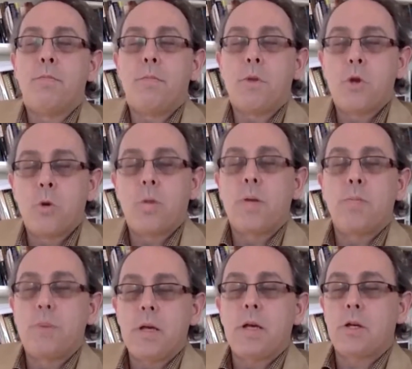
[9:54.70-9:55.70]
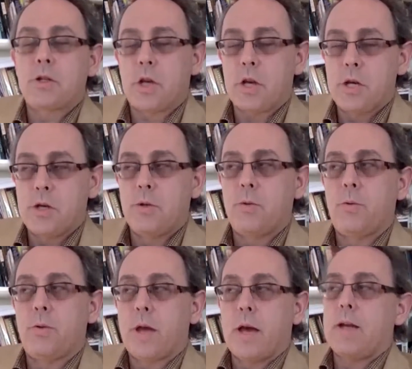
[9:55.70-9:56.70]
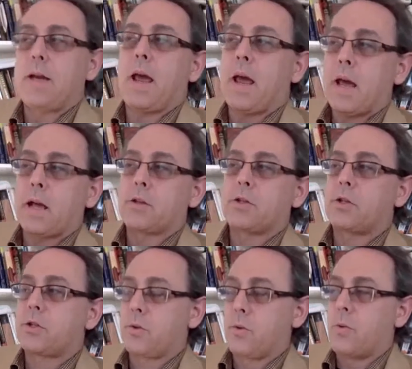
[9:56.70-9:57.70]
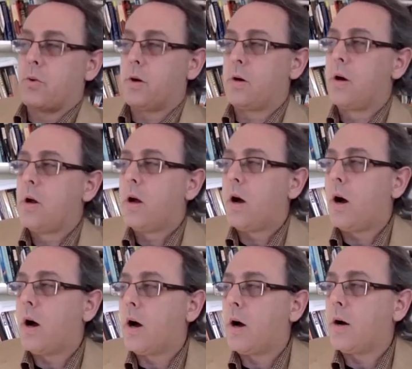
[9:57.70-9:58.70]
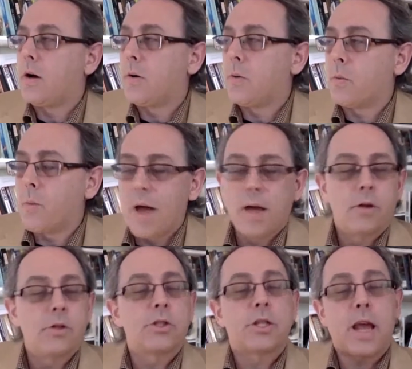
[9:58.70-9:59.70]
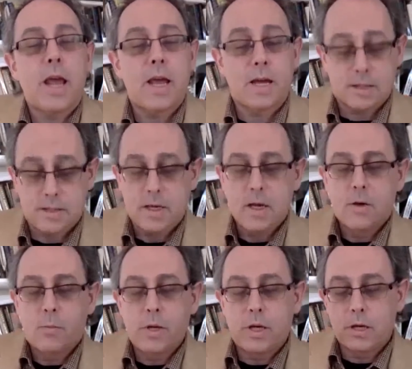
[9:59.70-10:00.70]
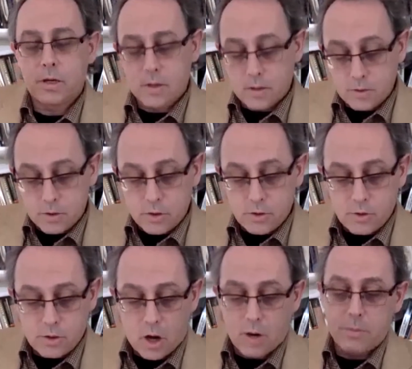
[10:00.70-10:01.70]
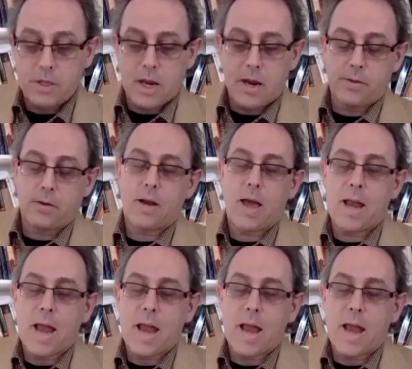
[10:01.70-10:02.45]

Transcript: human beings can do that ants or whales can't. We can come together and